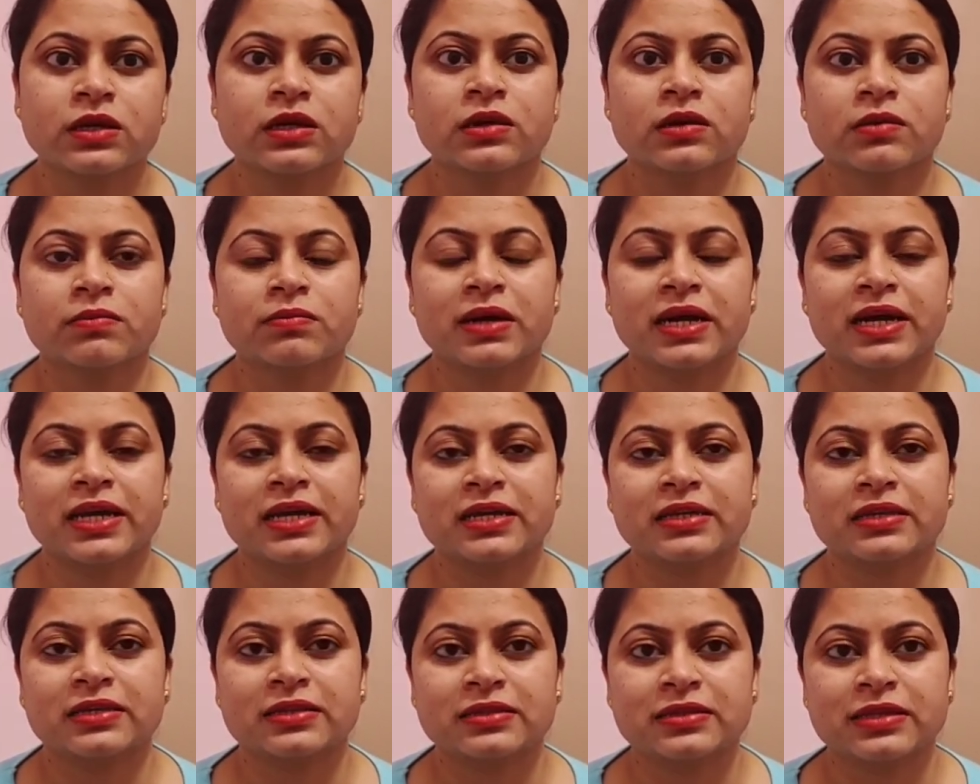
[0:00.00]

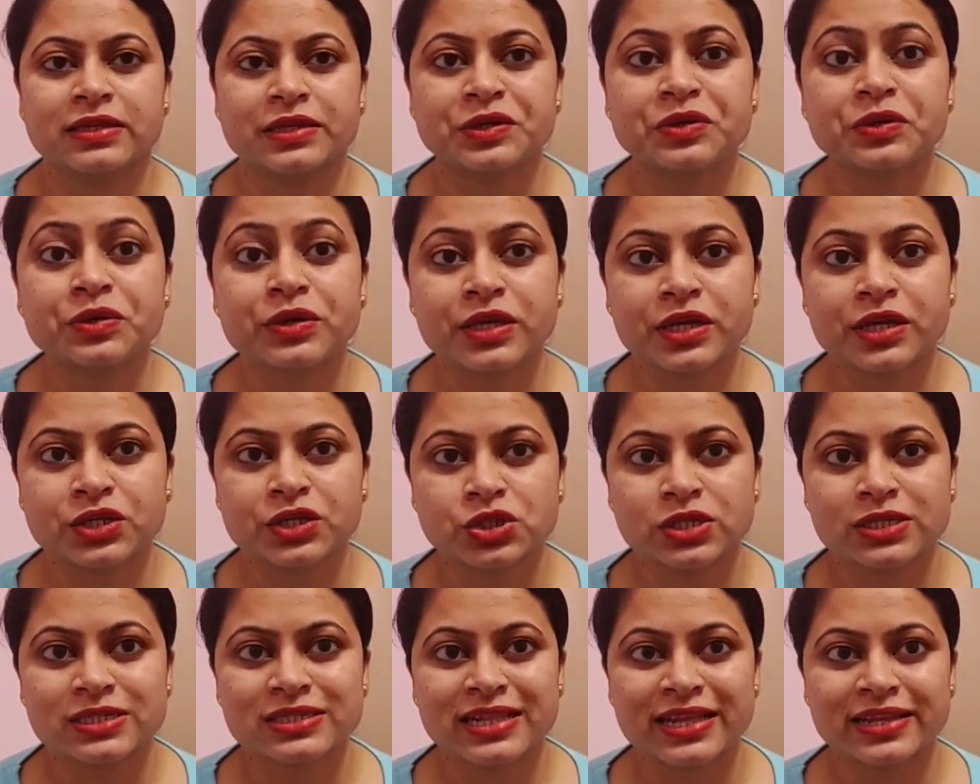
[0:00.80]
by their
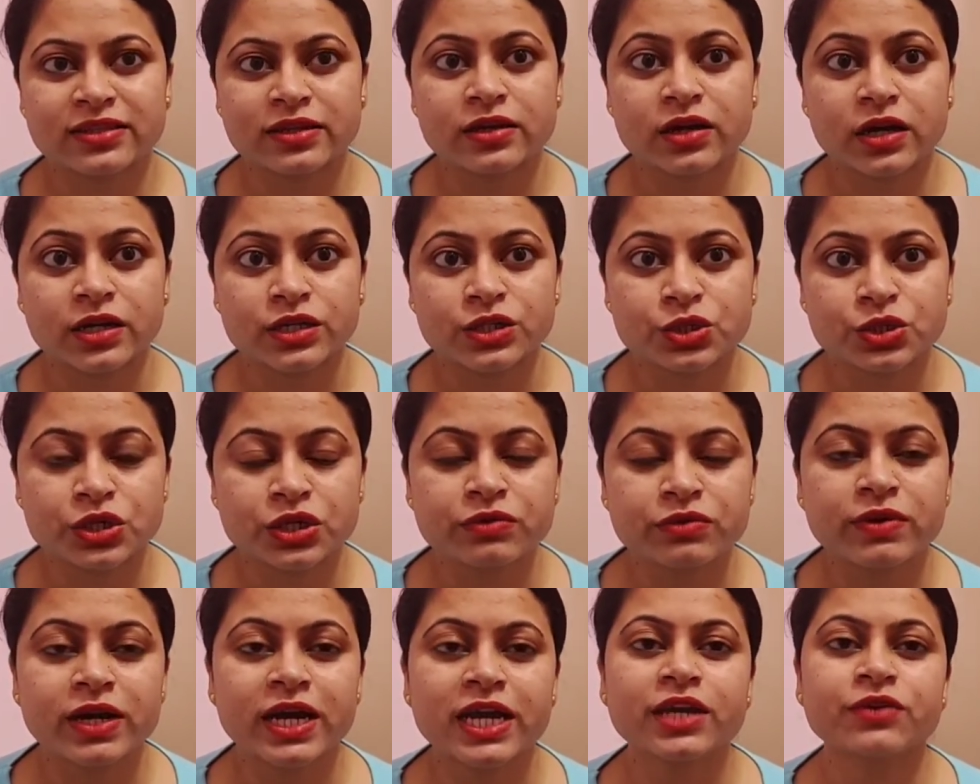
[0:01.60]
creations like The Country
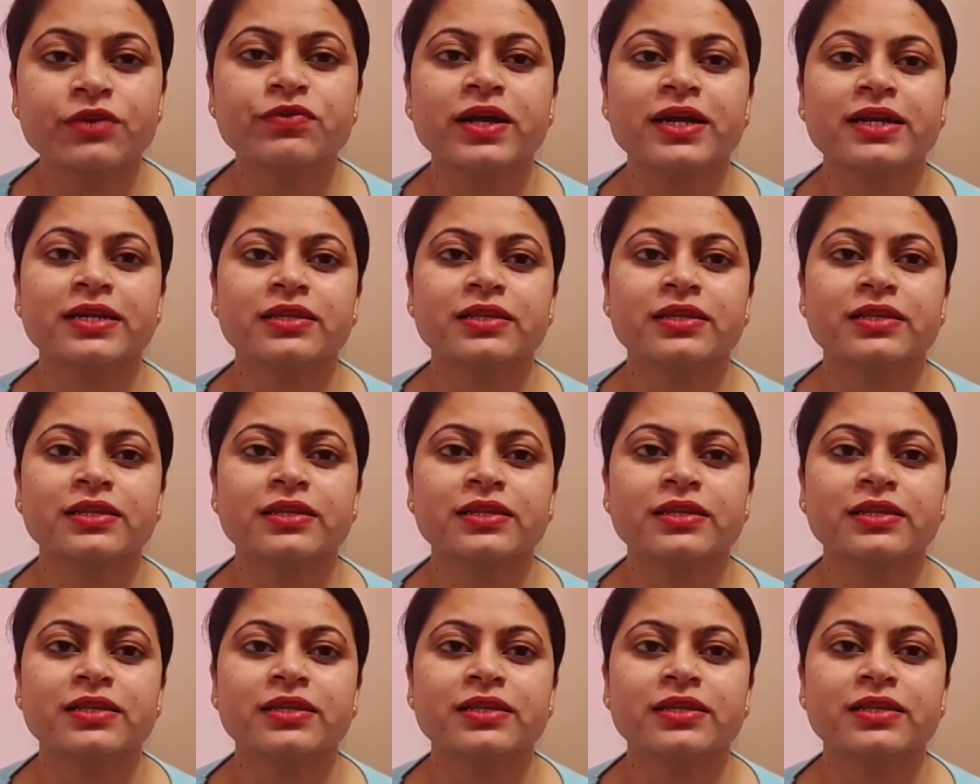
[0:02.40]
Wife and